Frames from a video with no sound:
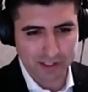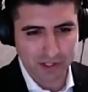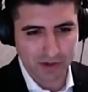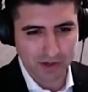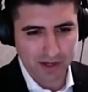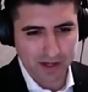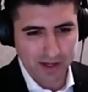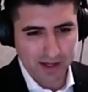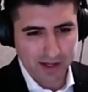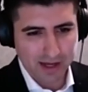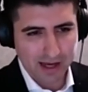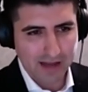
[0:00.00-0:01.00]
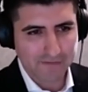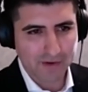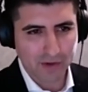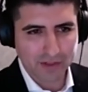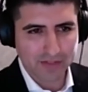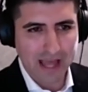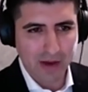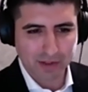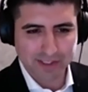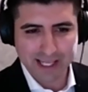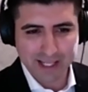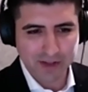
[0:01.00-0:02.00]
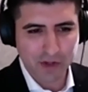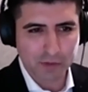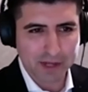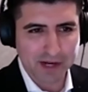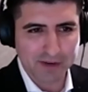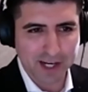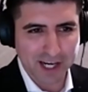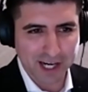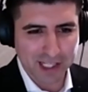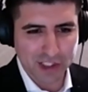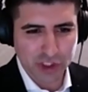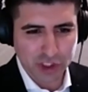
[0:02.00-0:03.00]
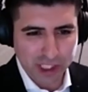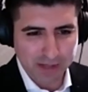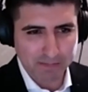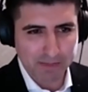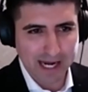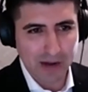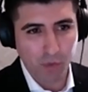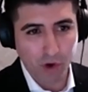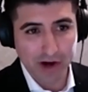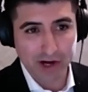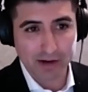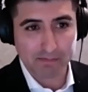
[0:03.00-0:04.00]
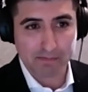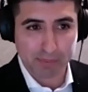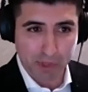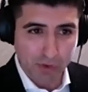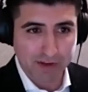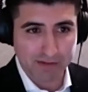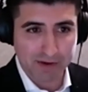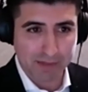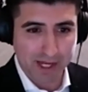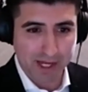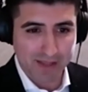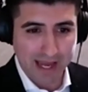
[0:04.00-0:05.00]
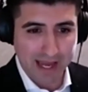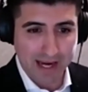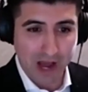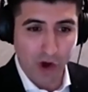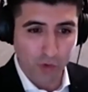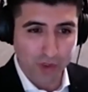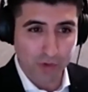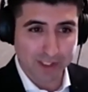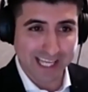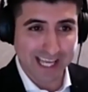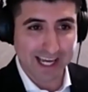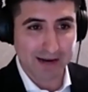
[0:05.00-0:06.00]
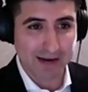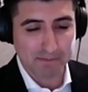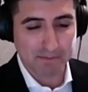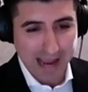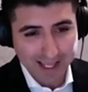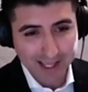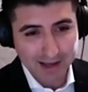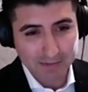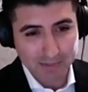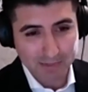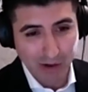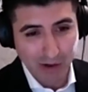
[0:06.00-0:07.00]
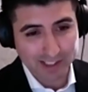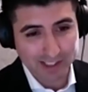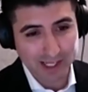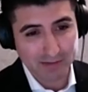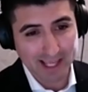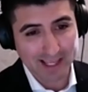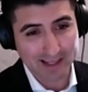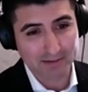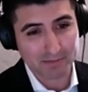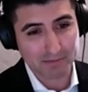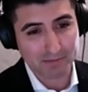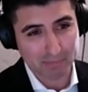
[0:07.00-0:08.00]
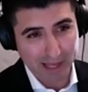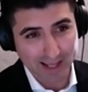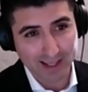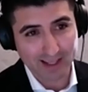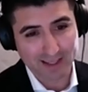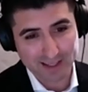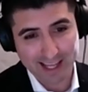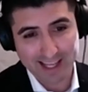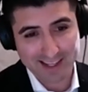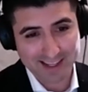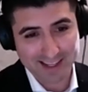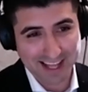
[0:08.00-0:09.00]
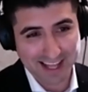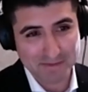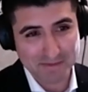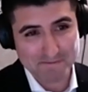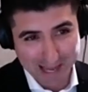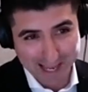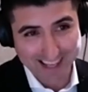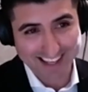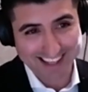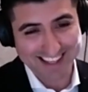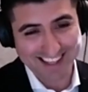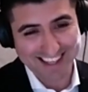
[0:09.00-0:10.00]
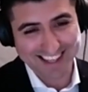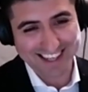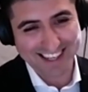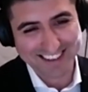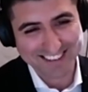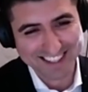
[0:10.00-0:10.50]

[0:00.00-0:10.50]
So I felt that that was like a little bit of a, a chip, and I wanted to prove everybody that not only was I going to make it, but I was going to make it big like, yeah. like big, you know?